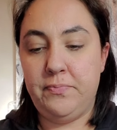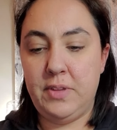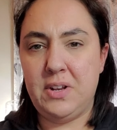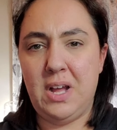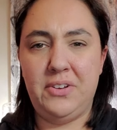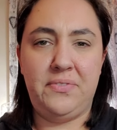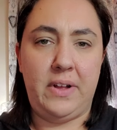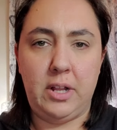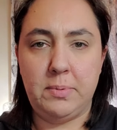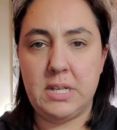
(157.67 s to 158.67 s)
how
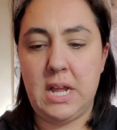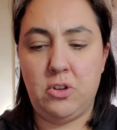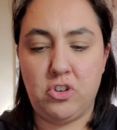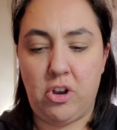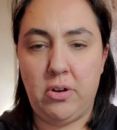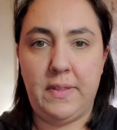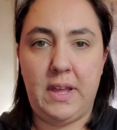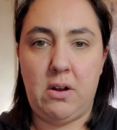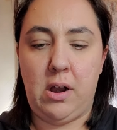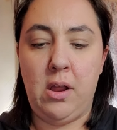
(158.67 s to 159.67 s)
developed and how strong they
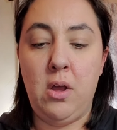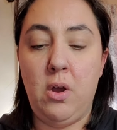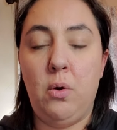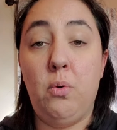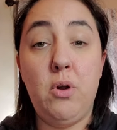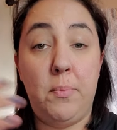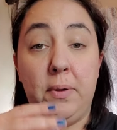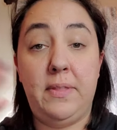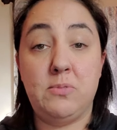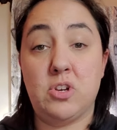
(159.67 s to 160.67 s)
are, or I'll
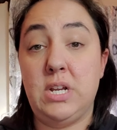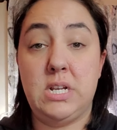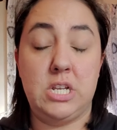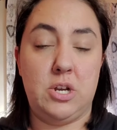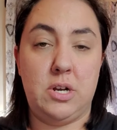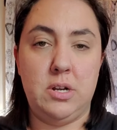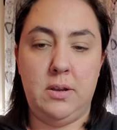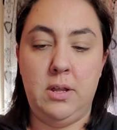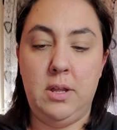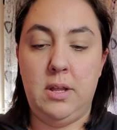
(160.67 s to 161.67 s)
put them straight into dirt.
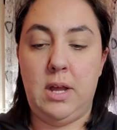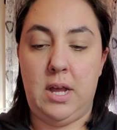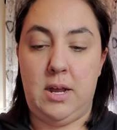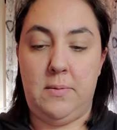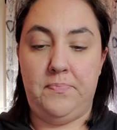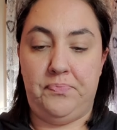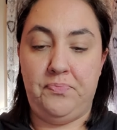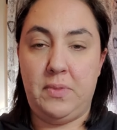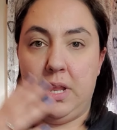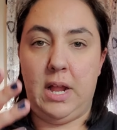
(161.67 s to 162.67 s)

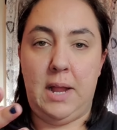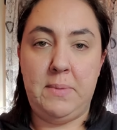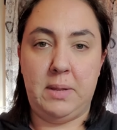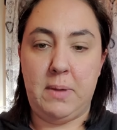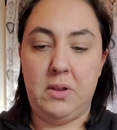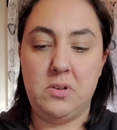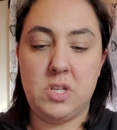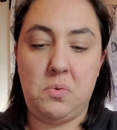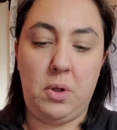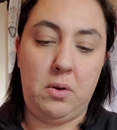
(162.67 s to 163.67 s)
I make my own
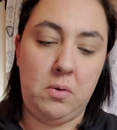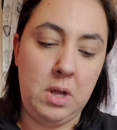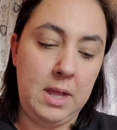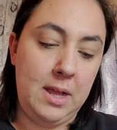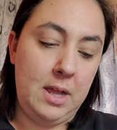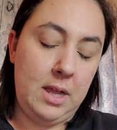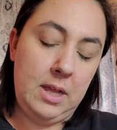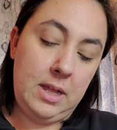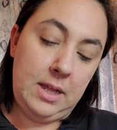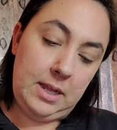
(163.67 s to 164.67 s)
soil,
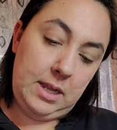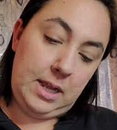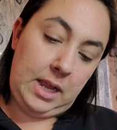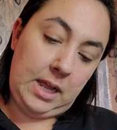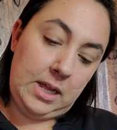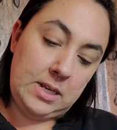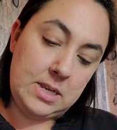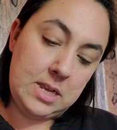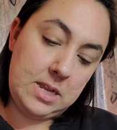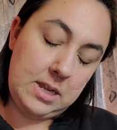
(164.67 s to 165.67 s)

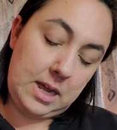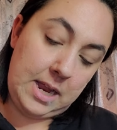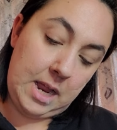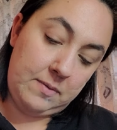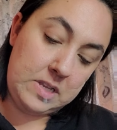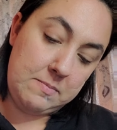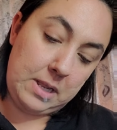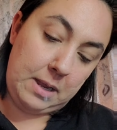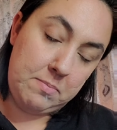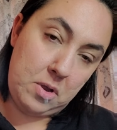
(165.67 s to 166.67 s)
and I have
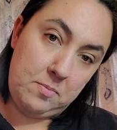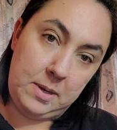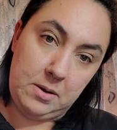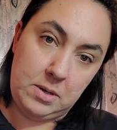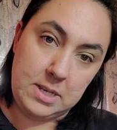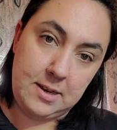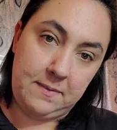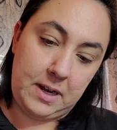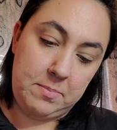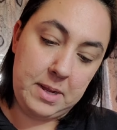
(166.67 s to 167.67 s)
some bone meal and
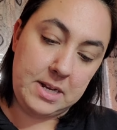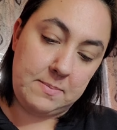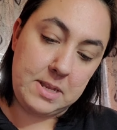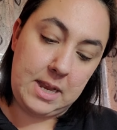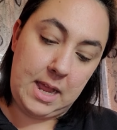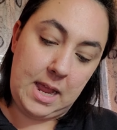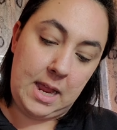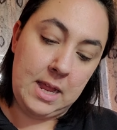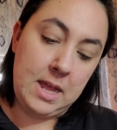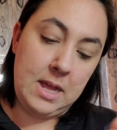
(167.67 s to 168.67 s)
stuff that I picked up
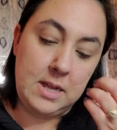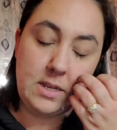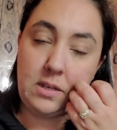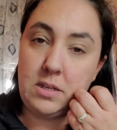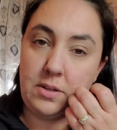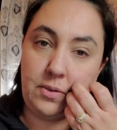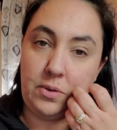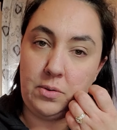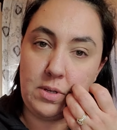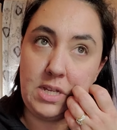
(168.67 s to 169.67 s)
today
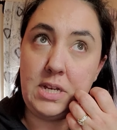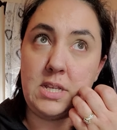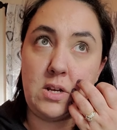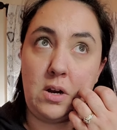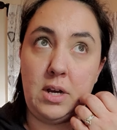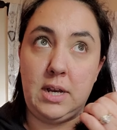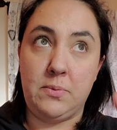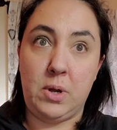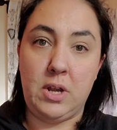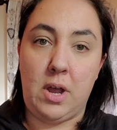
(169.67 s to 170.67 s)
to seed start
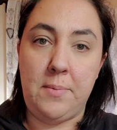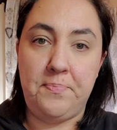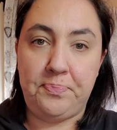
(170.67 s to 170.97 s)
and whatnot.